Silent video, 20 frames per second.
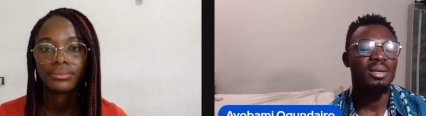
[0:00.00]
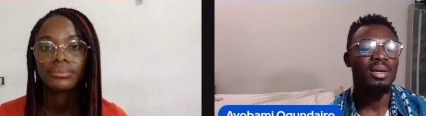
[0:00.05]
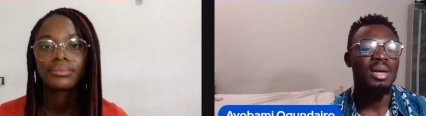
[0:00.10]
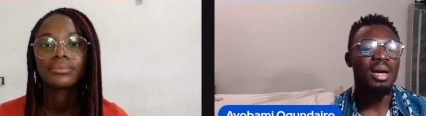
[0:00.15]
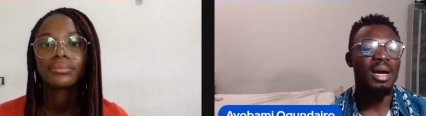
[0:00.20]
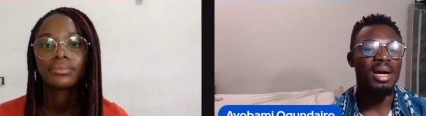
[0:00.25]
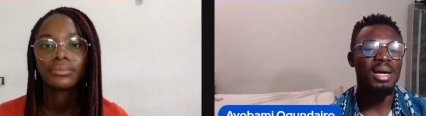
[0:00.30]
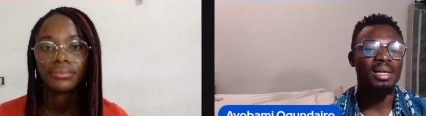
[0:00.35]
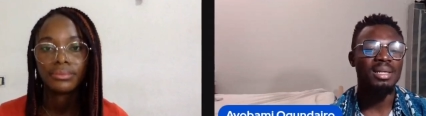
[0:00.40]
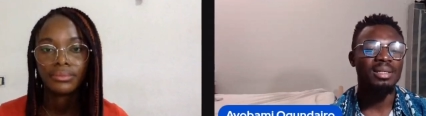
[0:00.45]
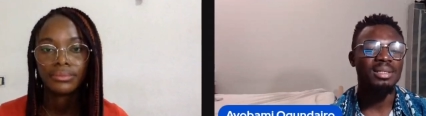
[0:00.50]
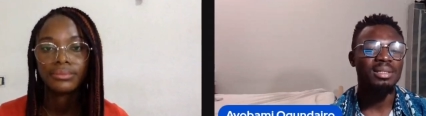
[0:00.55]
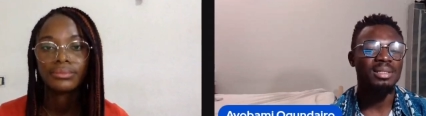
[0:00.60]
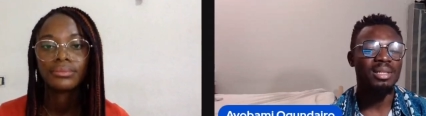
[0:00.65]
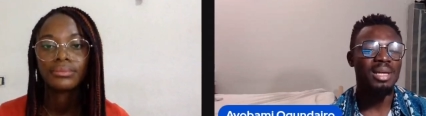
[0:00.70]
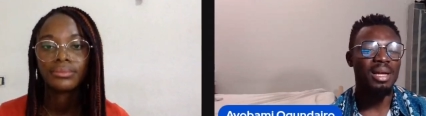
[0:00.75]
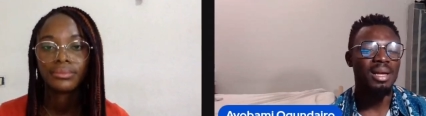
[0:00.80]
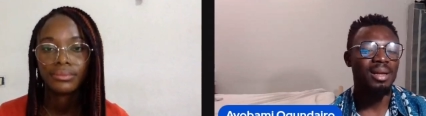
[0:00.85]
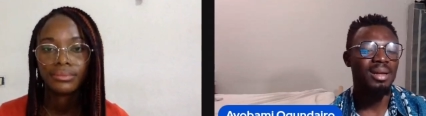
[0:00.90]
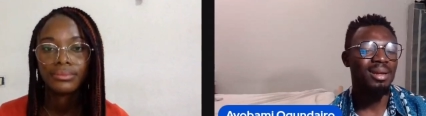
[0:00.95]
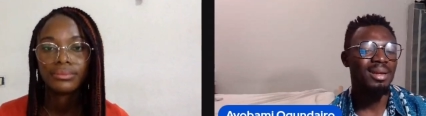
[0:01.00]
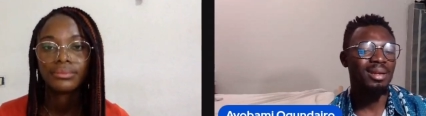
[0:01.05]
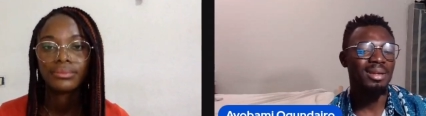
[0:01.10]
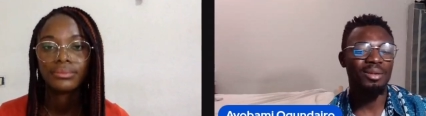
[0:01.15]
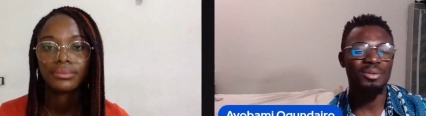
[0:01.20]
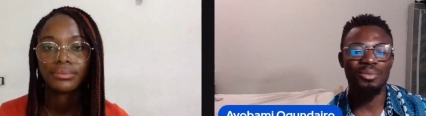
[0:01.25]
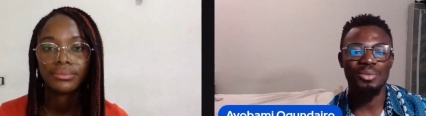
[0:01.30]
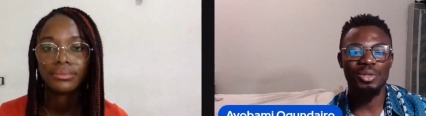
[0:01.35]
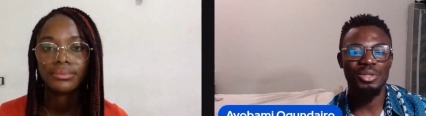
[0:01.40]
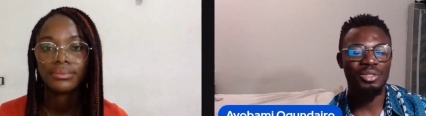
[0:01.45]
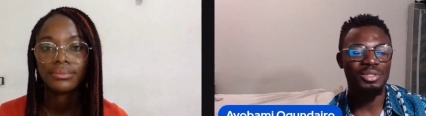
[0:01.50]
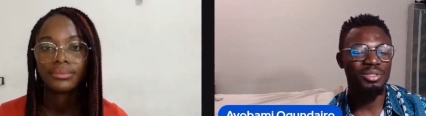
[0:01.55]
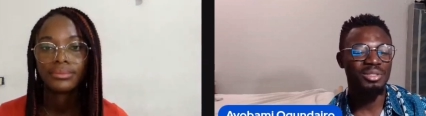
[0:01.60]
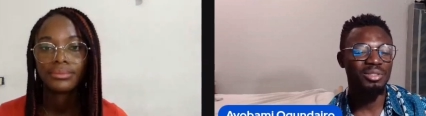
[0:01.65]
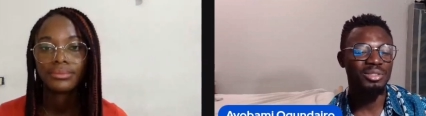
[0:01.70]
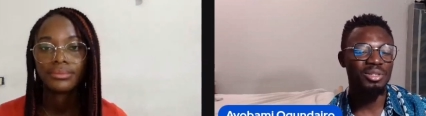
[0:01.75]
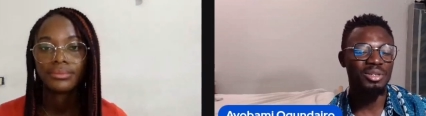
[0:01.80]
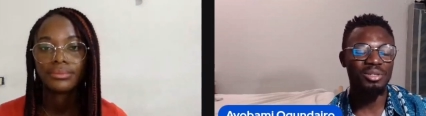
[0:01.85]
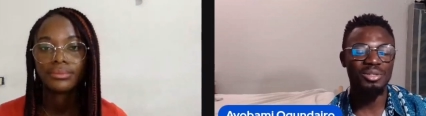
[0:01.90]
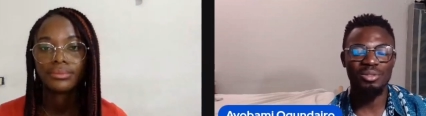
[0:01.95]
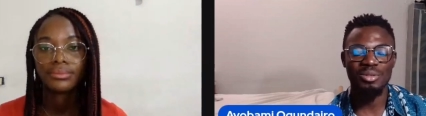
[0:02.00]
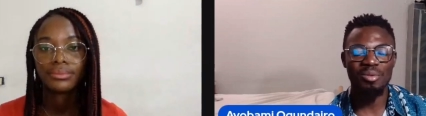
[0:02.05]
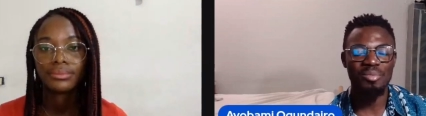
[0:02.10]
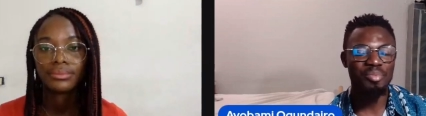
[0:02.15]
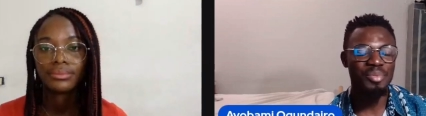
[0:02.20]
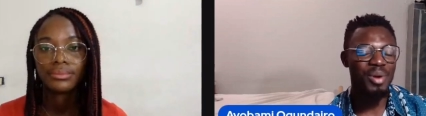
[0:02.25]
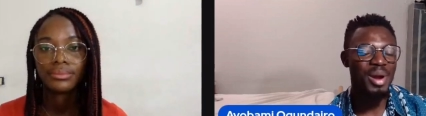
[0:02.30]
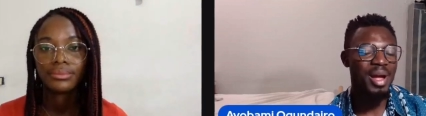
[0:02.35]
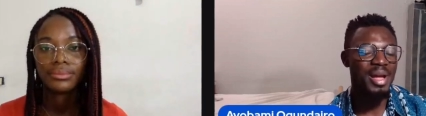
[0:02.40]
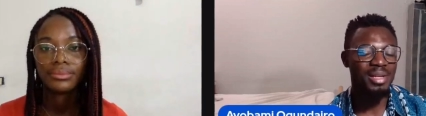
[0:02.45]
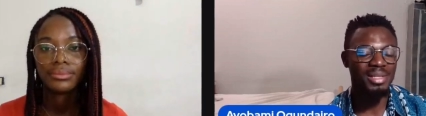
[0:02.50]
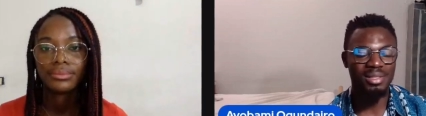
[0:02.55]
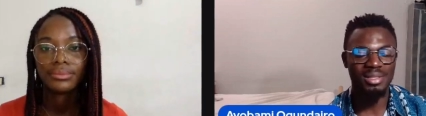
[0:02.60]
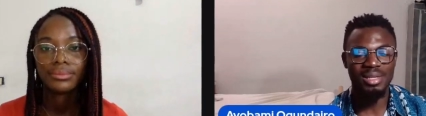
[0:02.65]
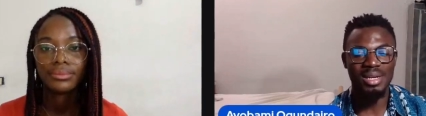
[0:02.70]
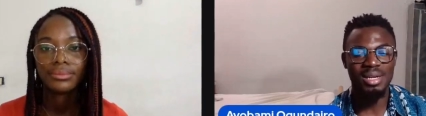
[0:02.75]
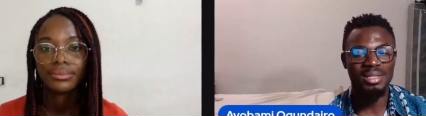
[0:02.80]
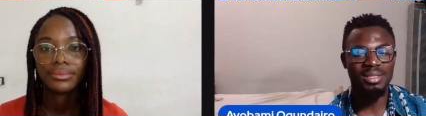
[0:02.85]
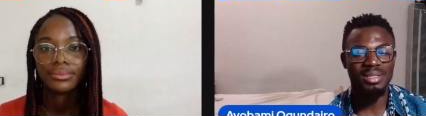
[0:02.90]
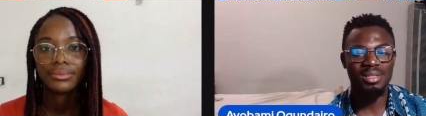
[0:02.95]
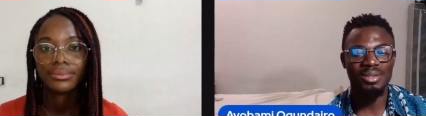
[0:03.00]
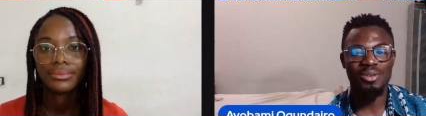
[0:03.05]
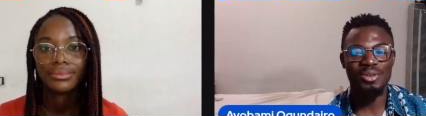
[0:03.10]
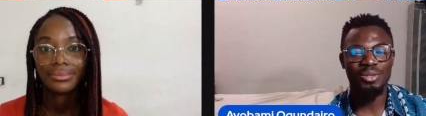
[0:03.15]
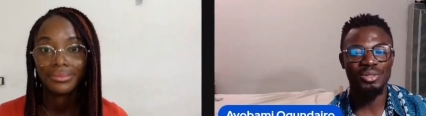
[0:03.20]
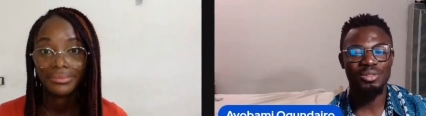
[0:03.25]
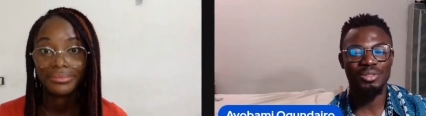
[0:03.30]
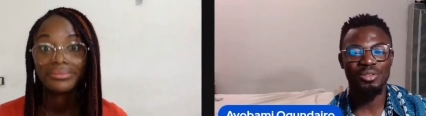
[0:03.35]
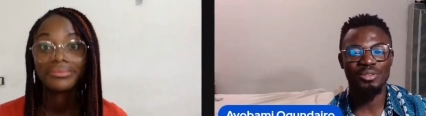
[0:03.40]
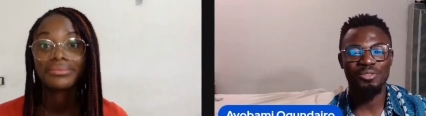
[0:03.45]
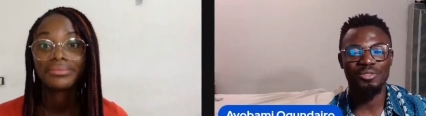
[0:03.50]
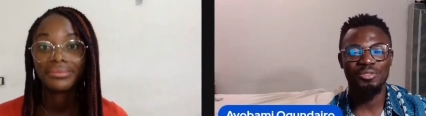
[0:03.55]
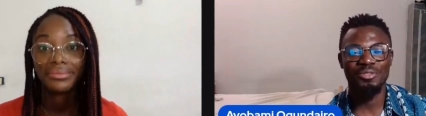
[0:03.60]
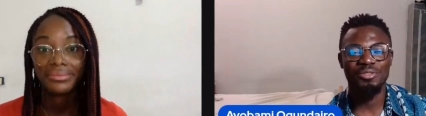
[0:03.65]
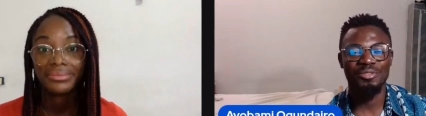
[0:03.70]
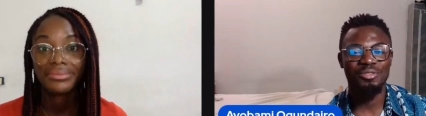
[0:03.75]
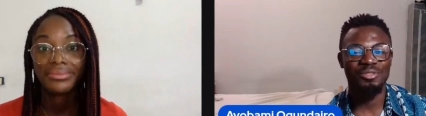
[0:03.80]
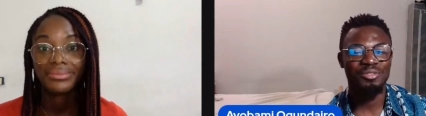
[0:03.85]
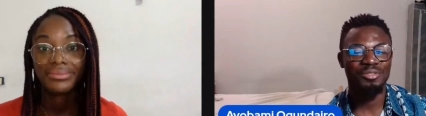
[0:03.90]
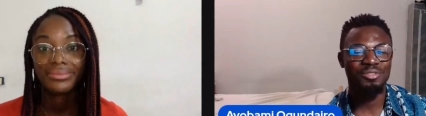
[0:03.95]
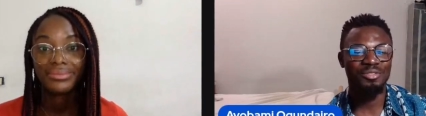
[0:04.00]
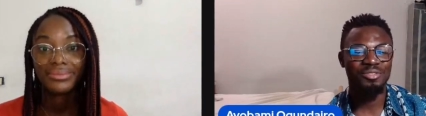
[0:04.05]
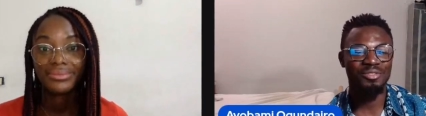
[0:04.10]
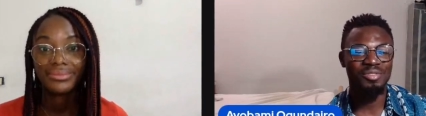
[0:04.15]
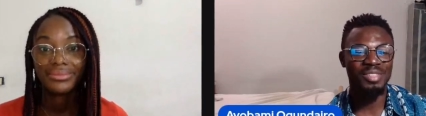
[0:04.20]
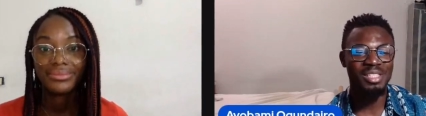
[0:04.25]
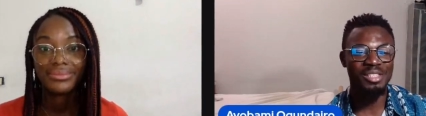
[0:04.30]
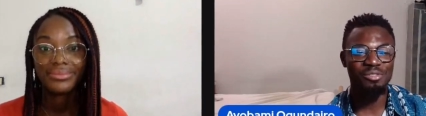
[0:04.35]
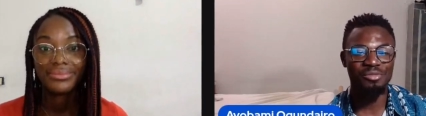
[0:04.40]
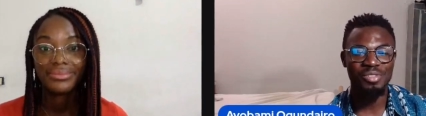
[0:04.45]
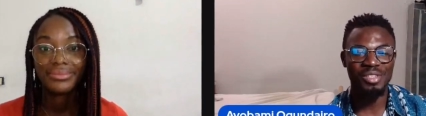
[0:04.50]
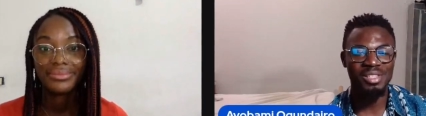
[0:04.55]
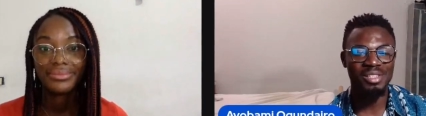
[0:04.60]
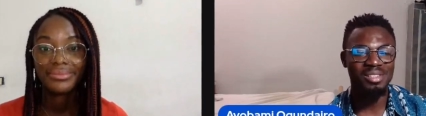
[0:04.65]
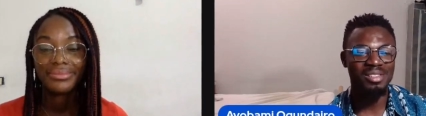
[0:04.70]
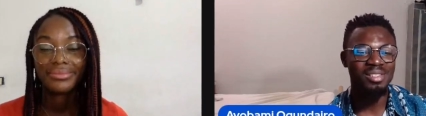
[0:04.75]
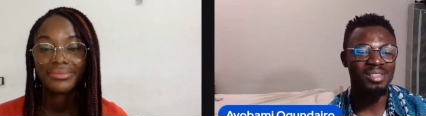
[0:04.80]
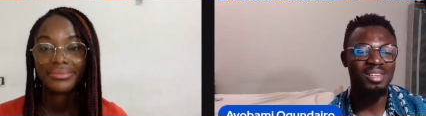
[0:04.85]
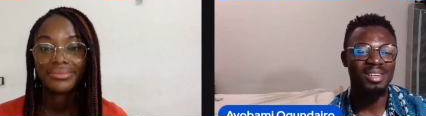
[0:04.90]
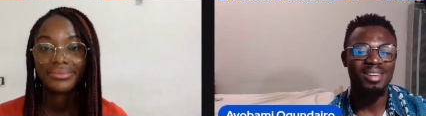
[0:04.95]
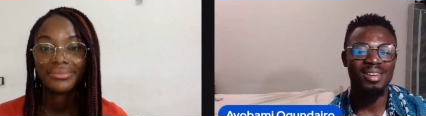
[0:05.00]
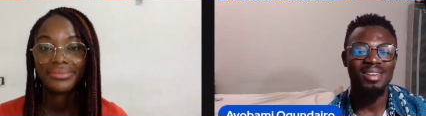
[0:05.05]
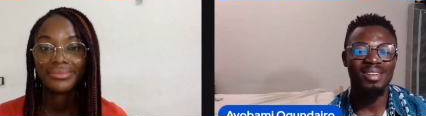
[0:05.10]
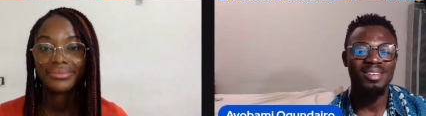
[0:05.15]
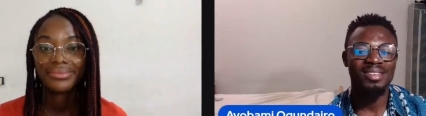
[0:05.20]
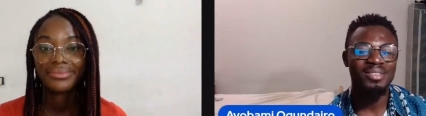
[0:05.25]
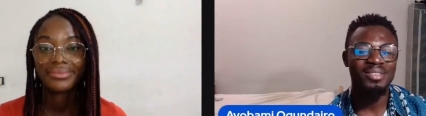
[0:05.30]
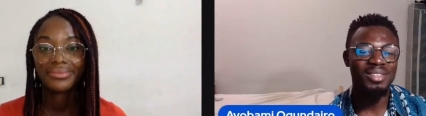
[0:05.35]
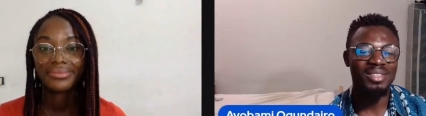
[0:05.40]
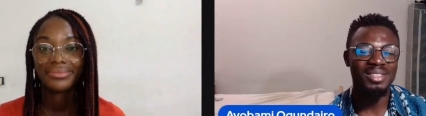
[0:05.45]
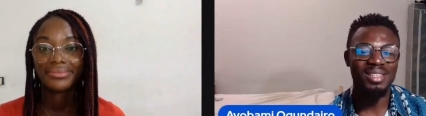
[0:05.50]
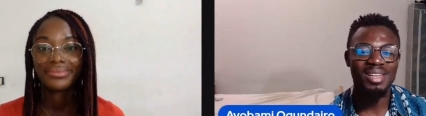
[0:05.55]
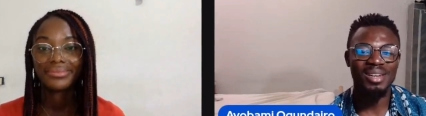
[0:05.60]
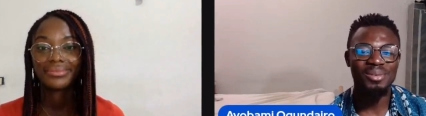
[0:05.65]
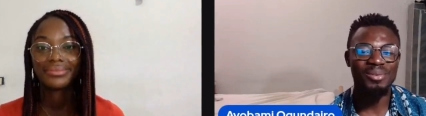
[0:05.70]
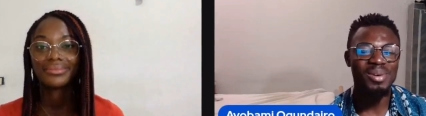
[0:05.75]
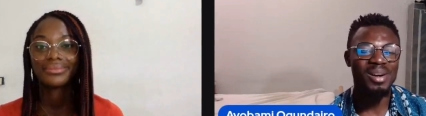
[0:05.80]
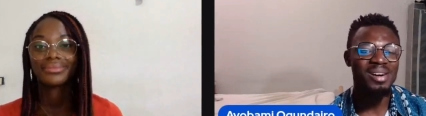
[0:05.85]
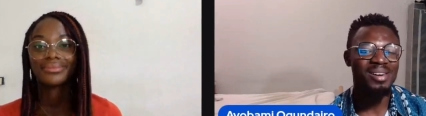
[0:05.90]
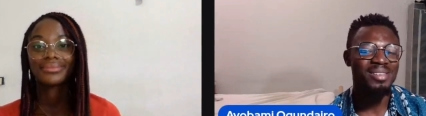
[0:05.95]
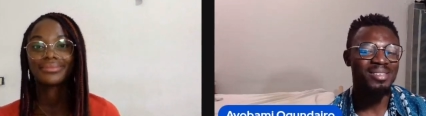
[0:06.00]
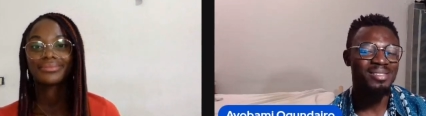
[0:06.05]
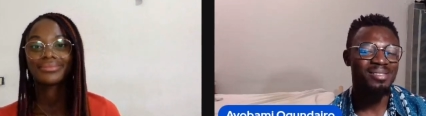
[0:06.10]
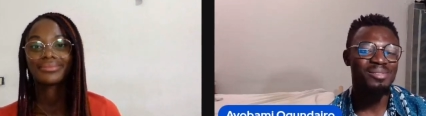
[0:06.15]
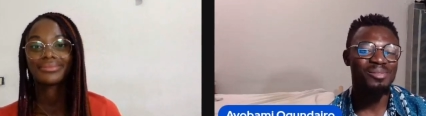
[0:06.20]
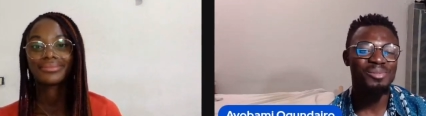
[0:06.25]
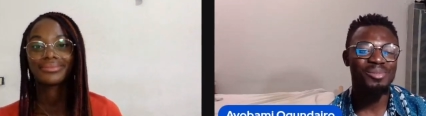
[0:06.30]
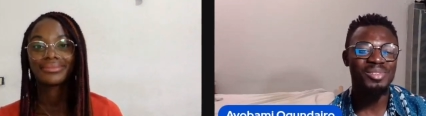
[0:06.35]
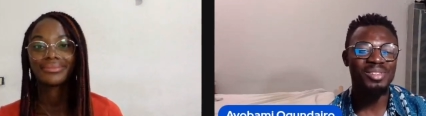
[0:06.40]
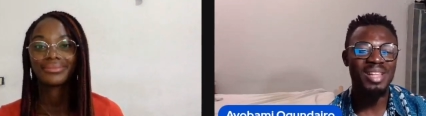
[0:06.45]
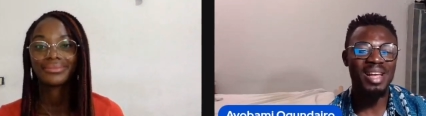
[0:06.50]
Speaker 1: and he was just surprised at the cost of living. It was like, wow, would